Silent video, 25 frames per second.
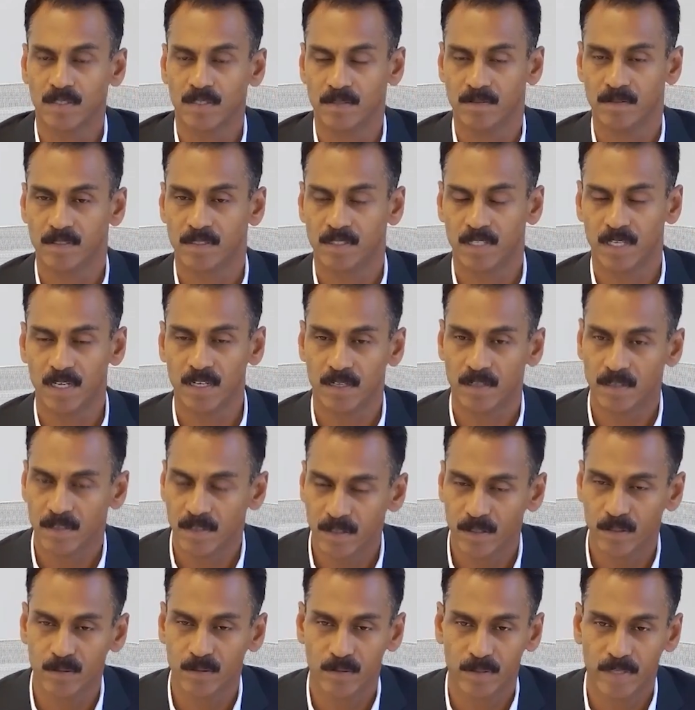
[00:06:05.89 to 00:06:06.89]
and still
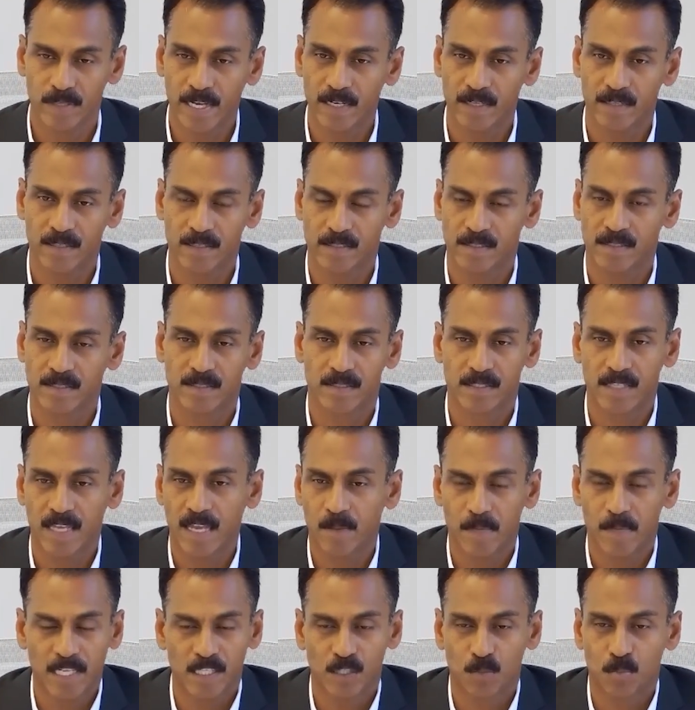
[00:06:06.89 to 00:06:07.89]
you get the
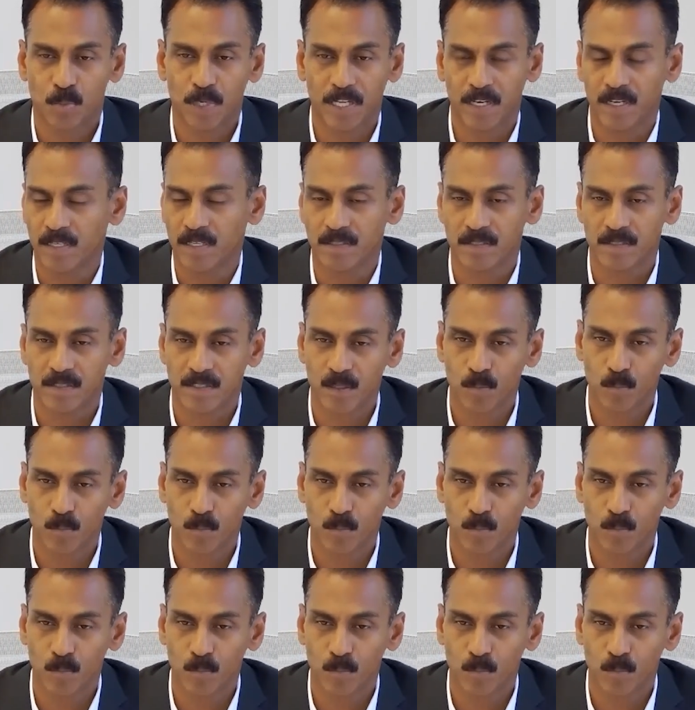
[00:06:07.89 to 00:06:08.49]
same experience: